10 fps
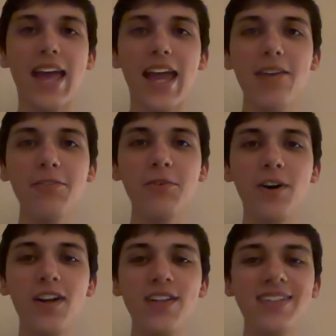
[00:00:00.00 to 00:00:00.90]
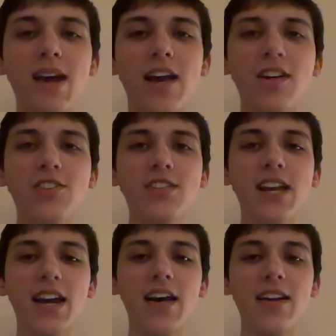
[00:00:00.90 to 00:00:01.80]
Hey everyone, I actually
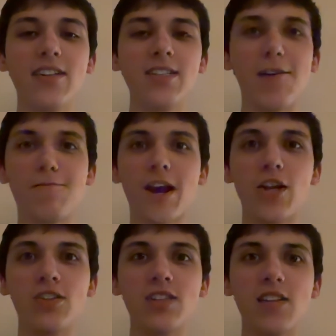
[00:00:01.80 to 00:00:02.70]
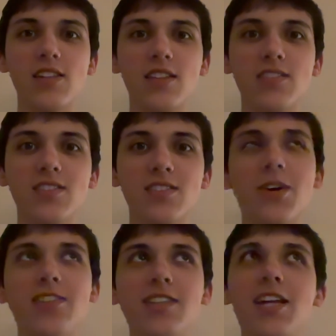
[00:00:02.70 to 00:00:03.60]
had a final sentence
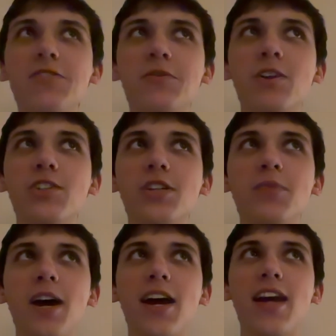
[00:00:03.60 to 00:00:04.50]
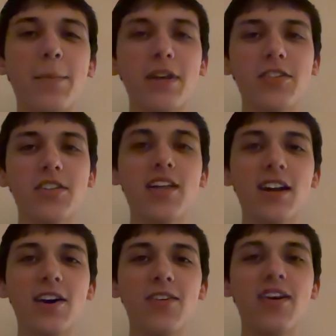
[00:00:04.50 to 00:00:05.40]
where I said thanks for watching, goodbye, but I took that
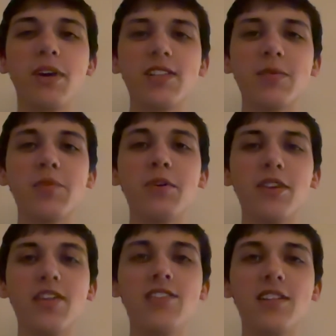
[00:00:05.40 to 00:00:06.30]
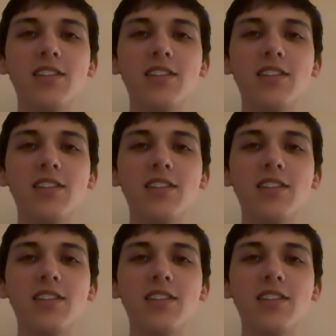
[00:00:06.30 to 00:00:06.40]
out because I'm gonna put this in